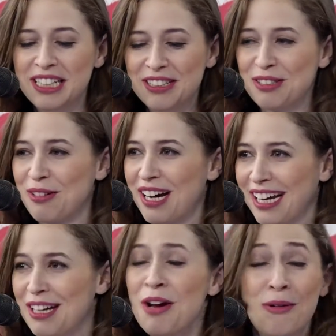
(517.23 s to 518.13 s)
So
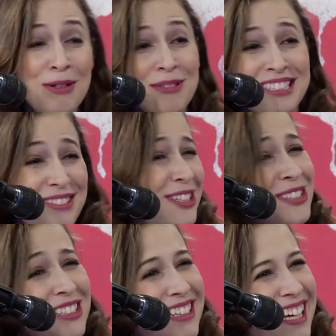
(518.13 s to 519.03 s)
hi. What was the
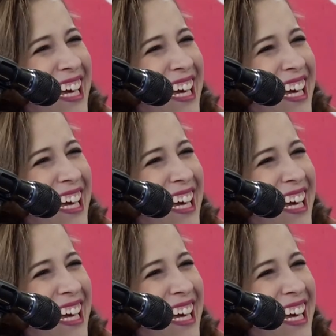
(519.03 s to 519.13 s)
question again?